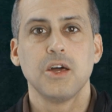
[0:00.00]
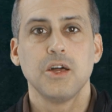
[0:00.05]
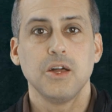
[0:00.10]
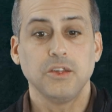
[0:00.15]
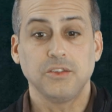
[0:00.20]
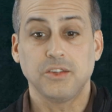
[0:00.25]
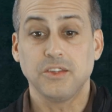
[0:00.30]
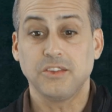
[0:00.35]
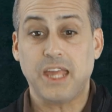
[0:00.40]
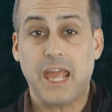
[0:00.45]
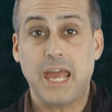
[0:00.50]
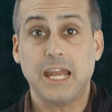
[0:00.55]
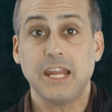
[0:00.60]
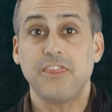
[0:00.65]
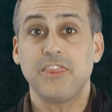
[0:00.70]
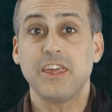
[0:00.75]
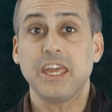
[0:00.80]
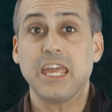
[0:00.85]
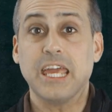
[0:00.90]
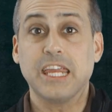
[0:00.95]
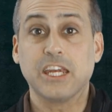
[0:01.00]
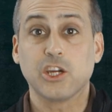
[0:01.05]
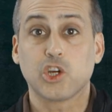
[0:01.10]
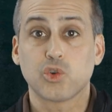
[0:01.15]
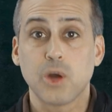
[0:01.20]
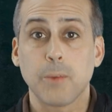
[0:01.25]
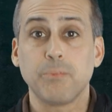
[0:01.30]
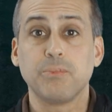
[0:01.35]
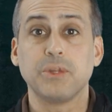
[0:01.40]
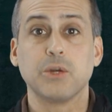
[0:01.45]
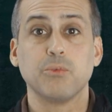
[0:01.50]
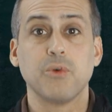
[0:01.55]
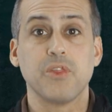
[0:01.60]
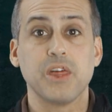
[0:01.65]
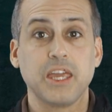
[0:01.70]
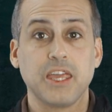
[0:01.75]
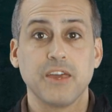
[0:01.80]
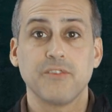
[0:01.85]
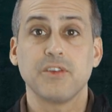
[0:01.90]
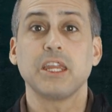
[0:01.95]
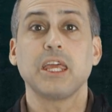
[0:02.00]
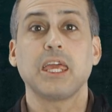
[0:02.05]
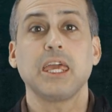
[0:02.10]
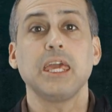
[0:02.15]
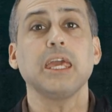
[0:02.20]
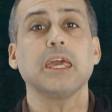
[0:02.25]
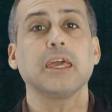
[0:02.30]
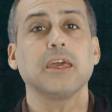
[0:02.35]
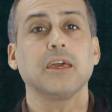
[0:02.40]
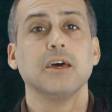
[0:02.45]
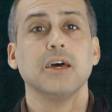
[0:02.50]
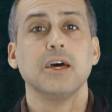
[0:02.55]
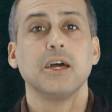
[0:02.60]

Since anything encrypted with a given key